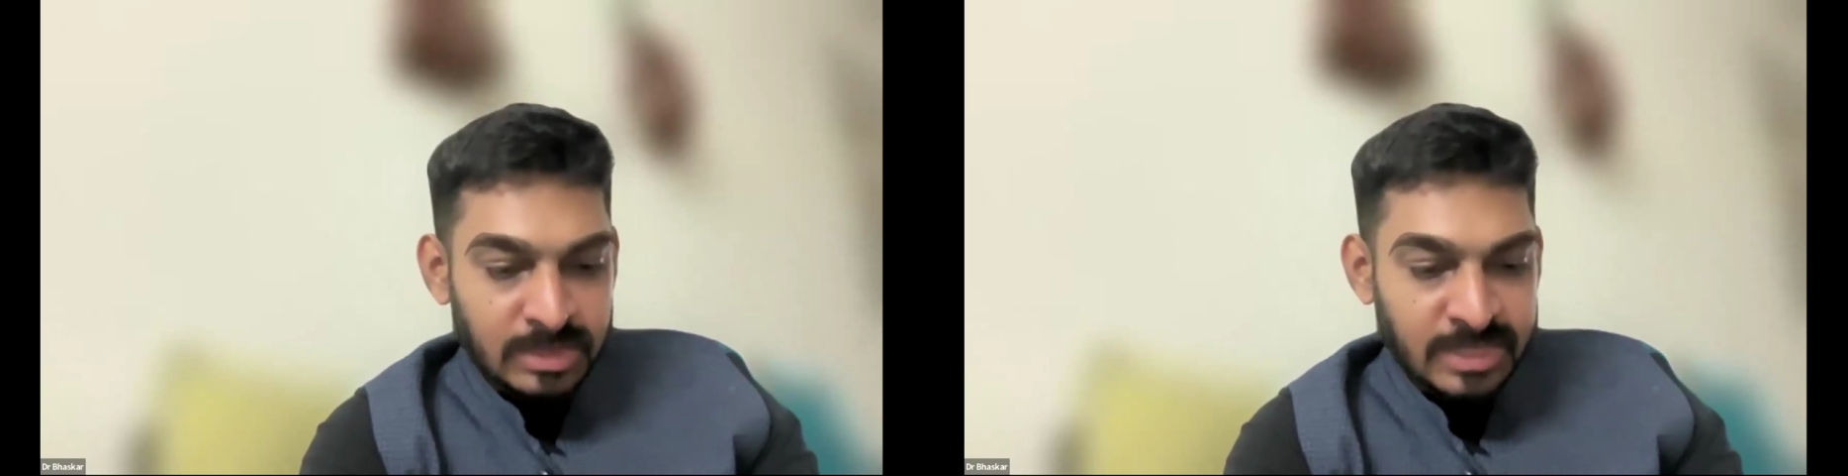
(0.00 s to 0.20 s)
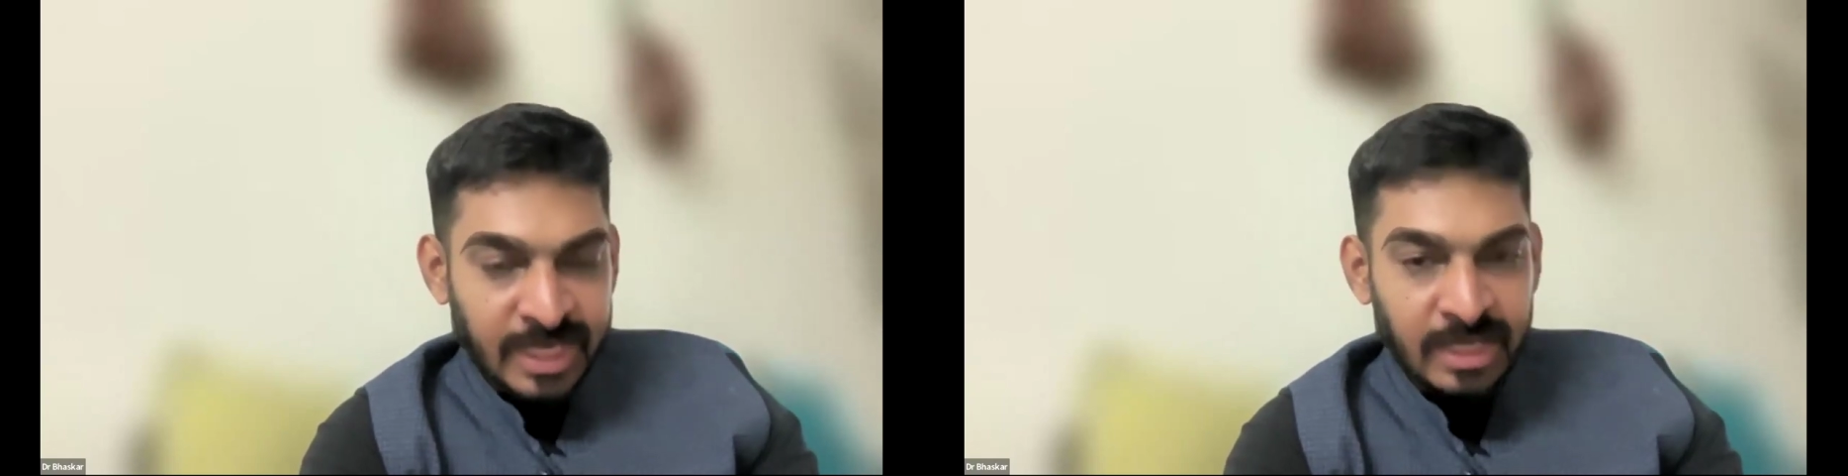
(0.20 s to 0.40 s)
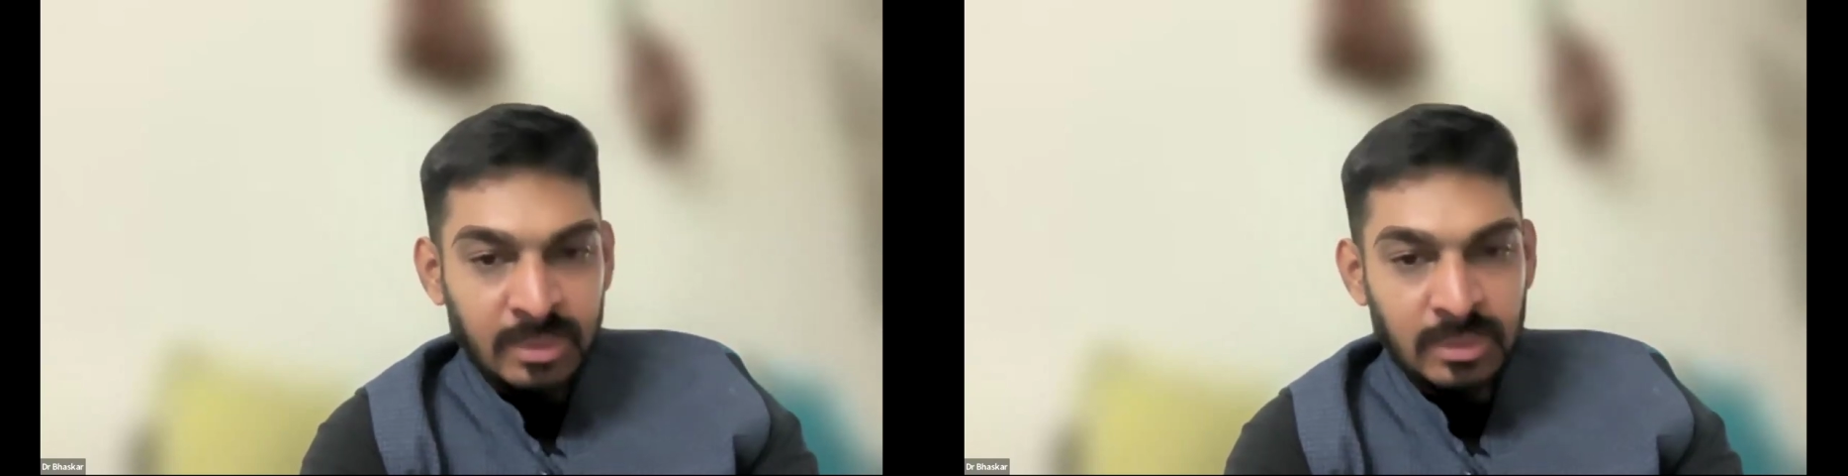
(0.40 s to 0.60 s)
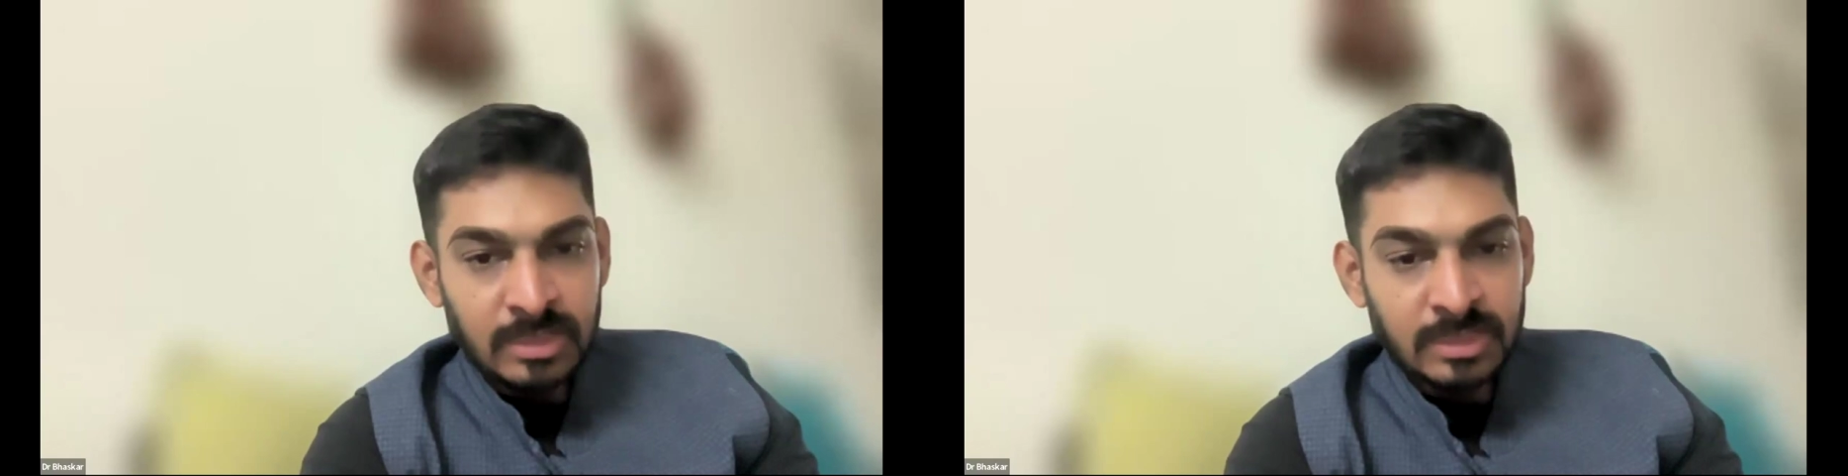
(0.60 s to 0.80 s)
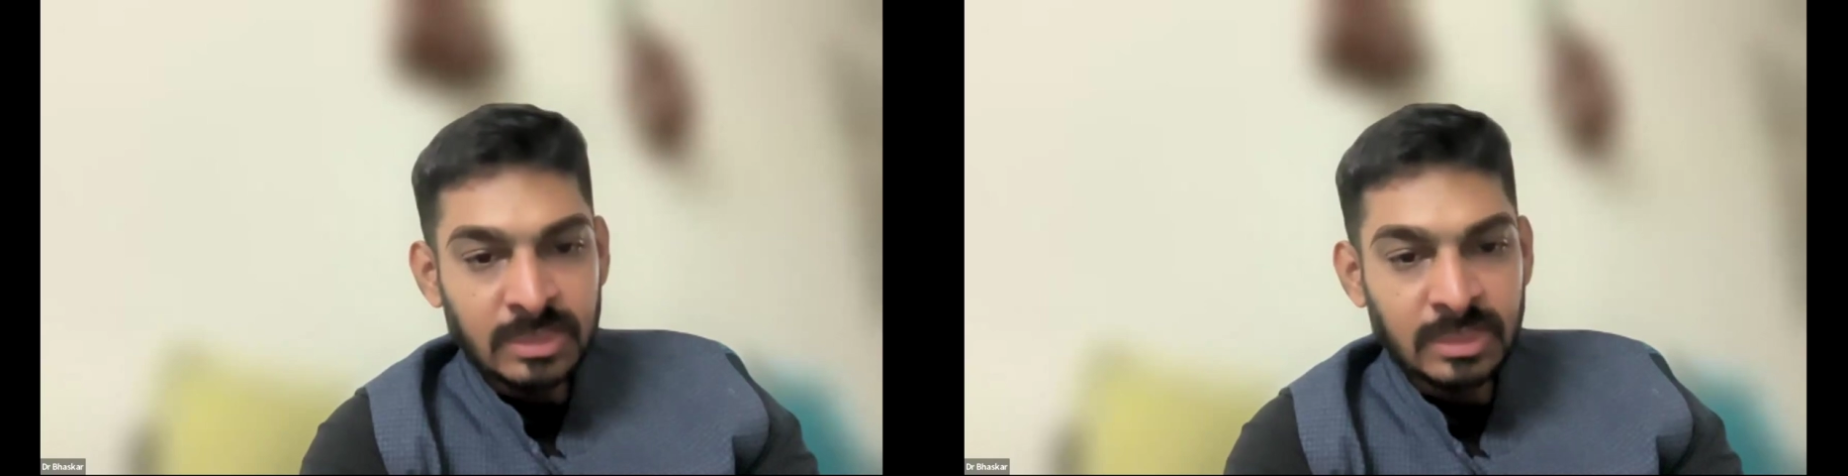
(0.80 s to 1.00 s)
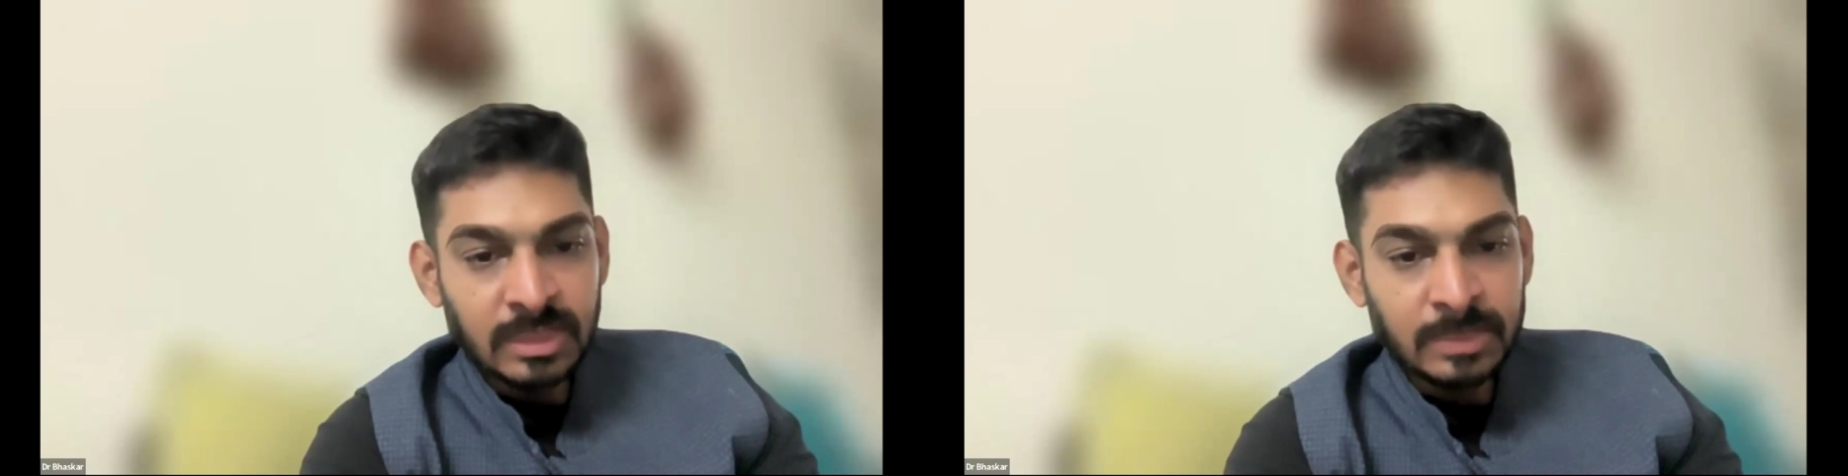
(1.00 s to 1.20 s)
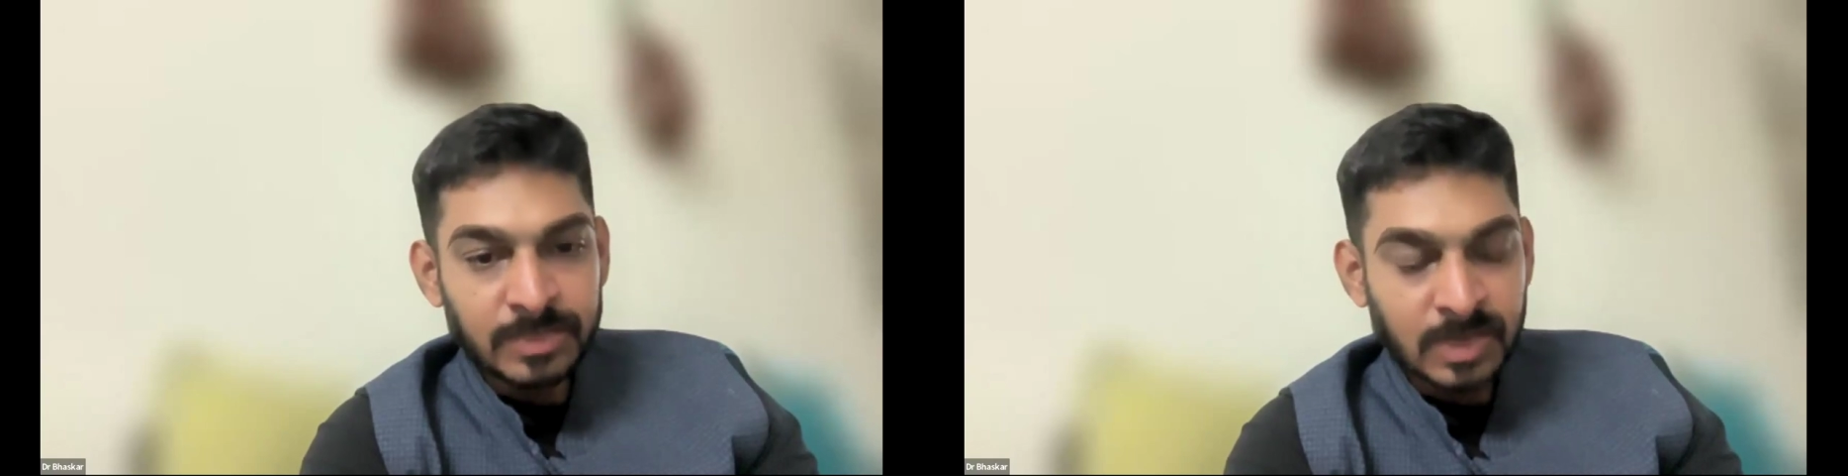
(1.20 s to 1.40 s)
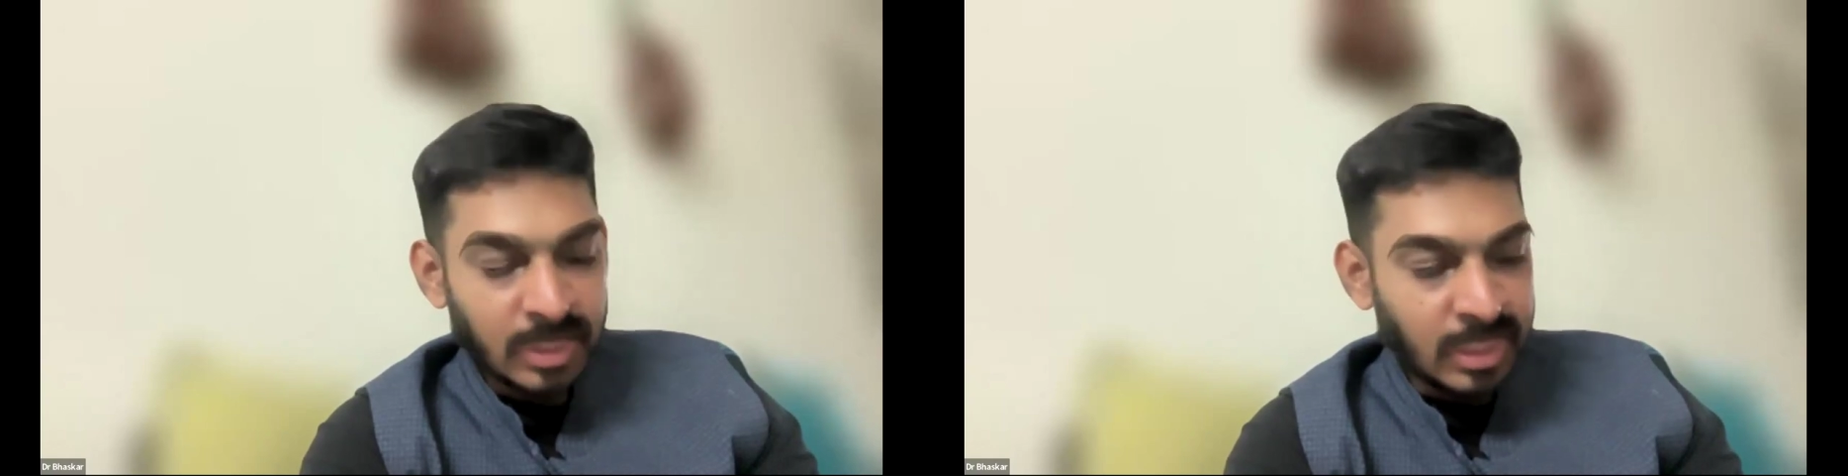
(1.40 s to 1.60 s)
Second, the